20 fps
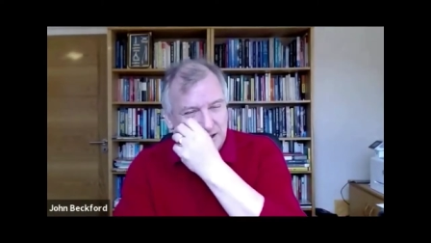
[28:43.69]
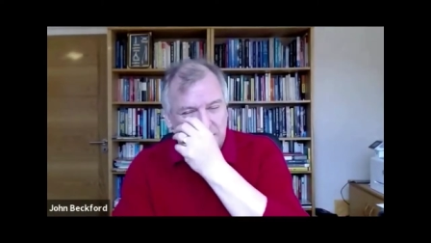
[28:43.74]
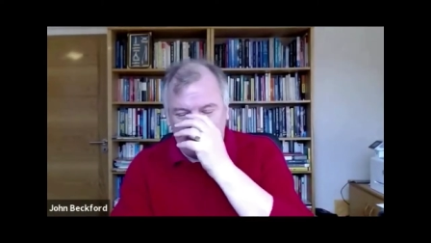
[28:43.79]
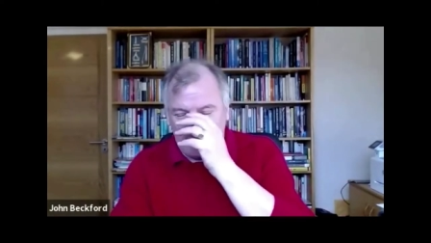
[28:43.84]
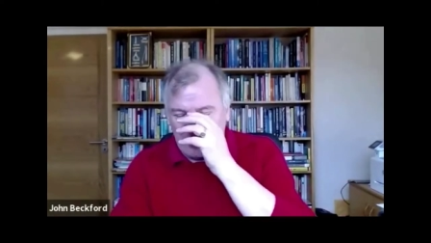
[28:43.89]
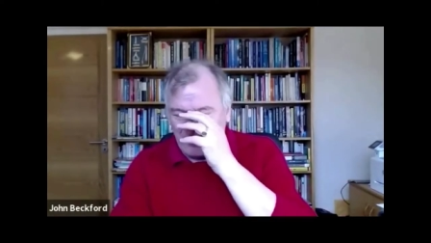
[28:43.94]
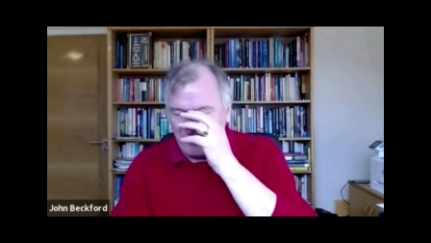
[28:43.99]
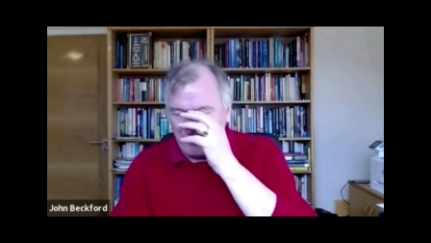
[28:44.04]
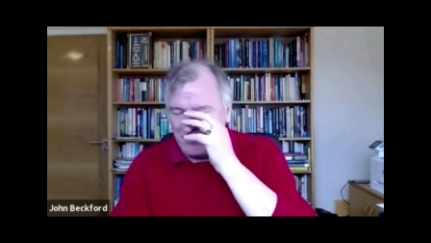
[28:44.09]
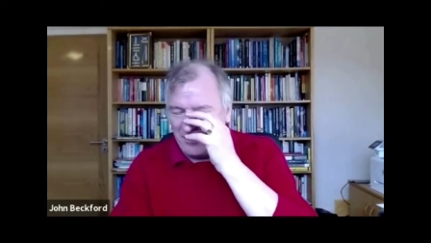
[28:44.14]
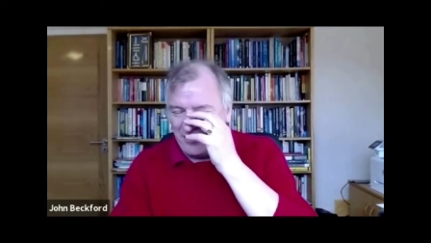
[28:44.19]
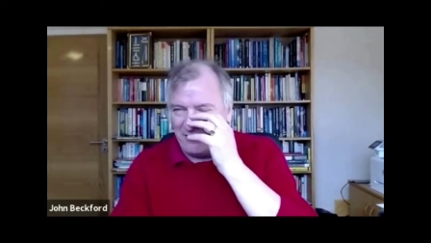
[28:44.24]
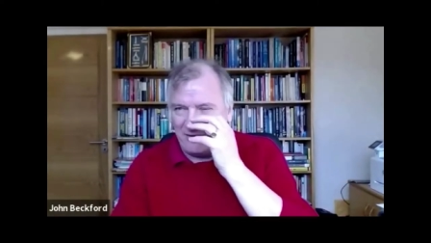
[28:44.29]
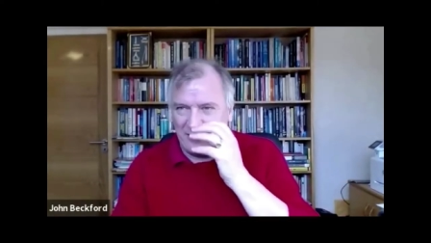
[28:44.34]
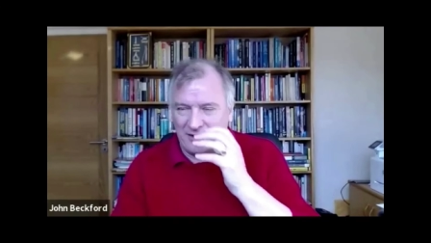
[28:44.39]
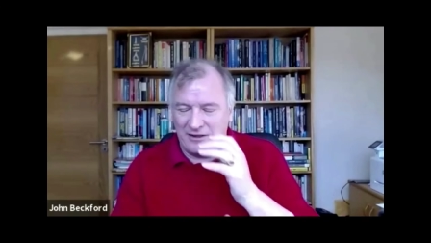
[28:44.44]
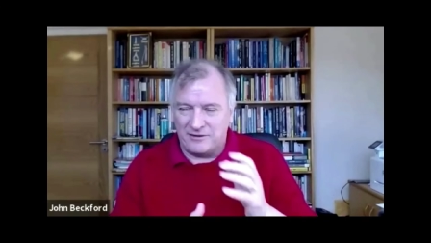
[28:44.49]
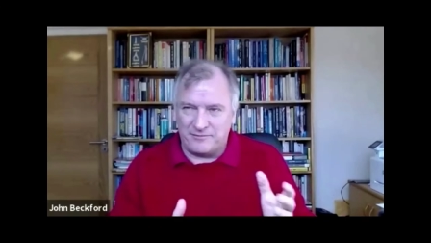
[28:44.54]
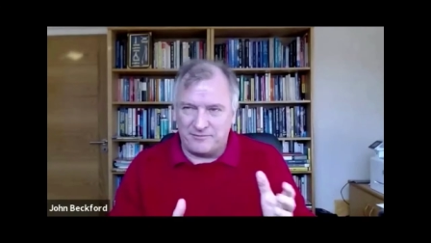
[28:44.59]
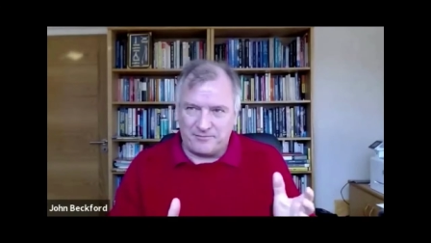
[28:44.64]
a big
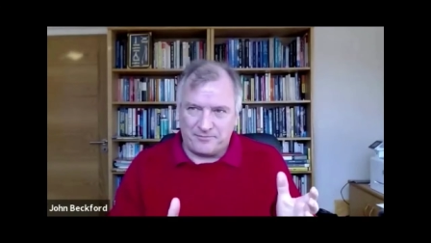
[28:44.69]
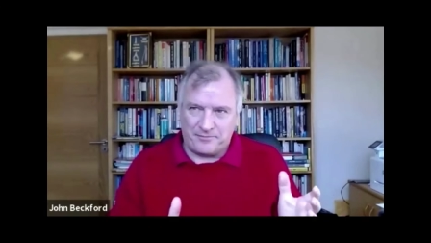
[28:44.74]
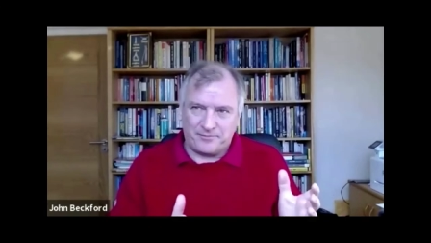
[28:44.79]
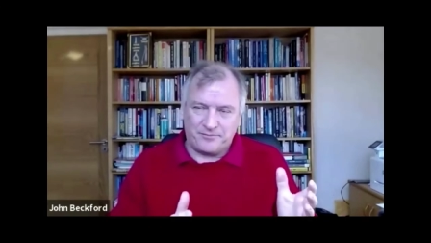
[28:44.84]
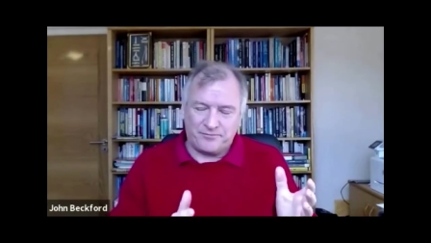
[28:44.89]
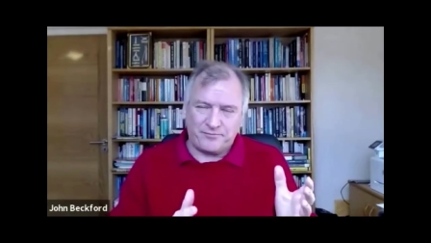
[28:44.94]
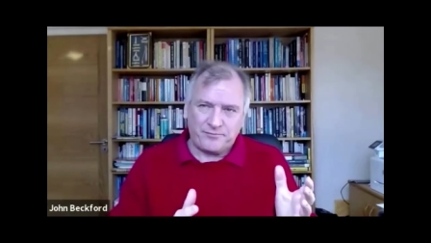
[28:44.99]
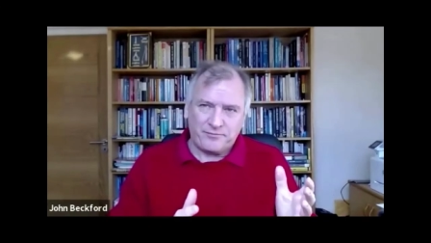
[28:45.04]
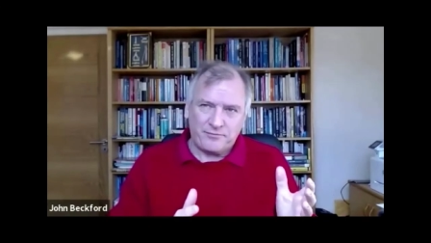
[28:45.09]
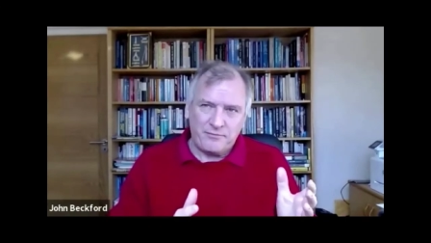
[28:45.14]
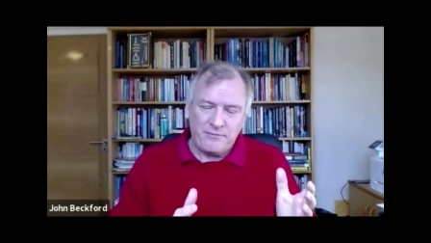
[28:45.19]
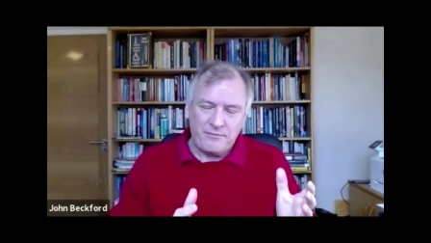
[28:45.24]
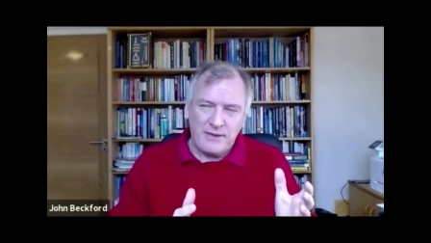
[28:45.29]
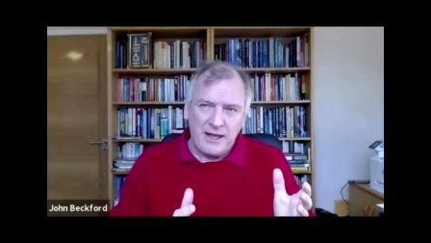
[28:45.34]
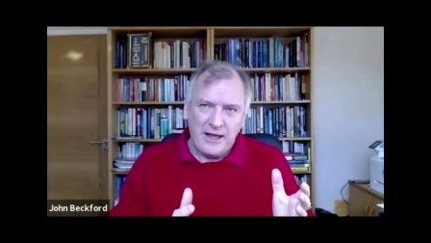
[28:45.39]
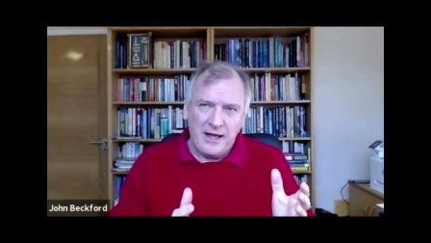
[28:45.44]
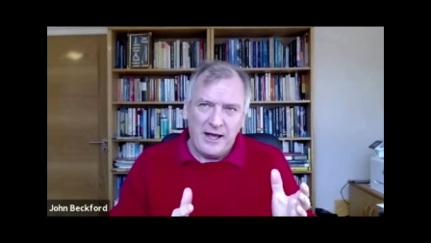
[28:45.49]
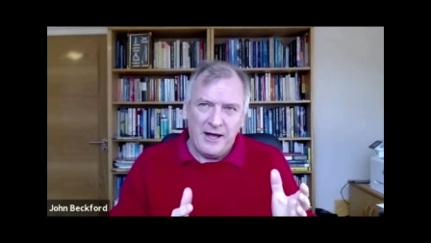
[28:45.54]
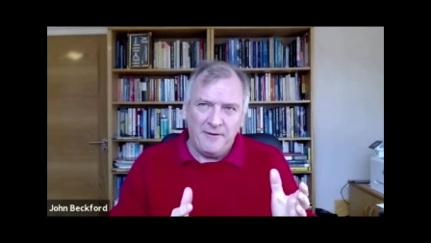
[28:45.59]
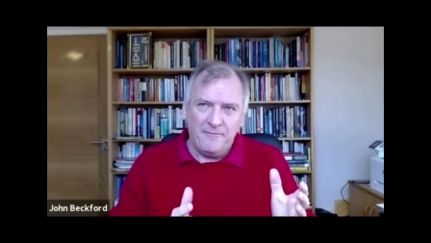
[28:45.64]
business.
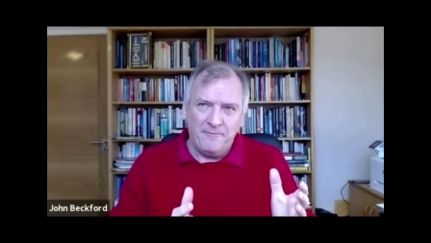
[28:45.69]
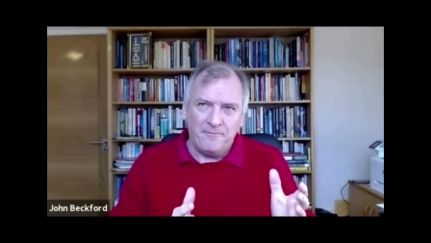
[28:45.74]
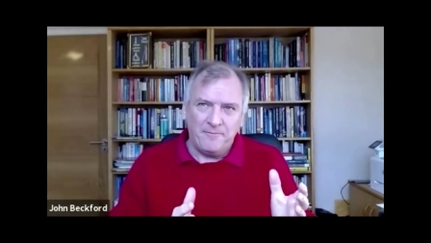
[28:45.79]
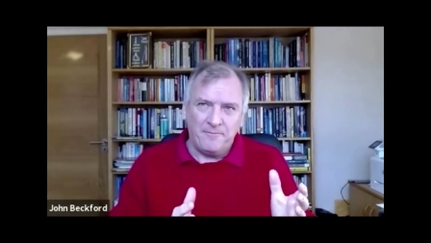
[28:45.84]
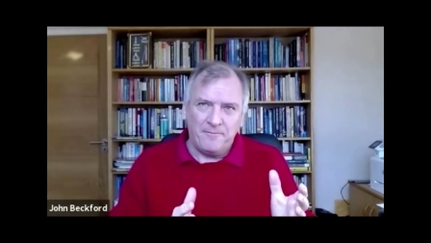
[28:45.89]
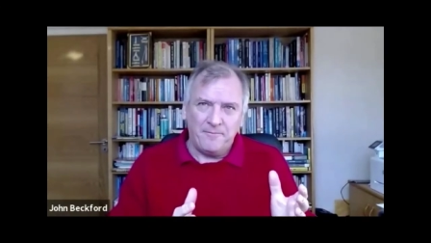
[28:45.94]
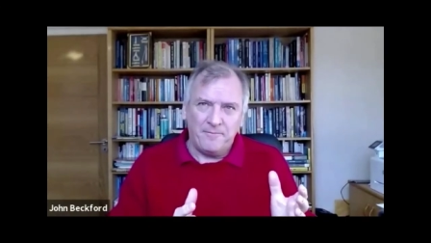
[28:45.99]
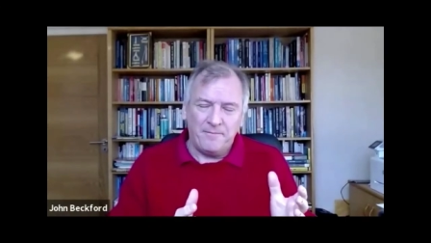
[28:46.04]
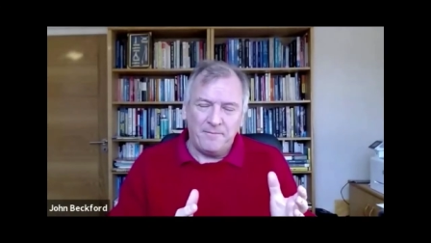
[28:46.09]
Um,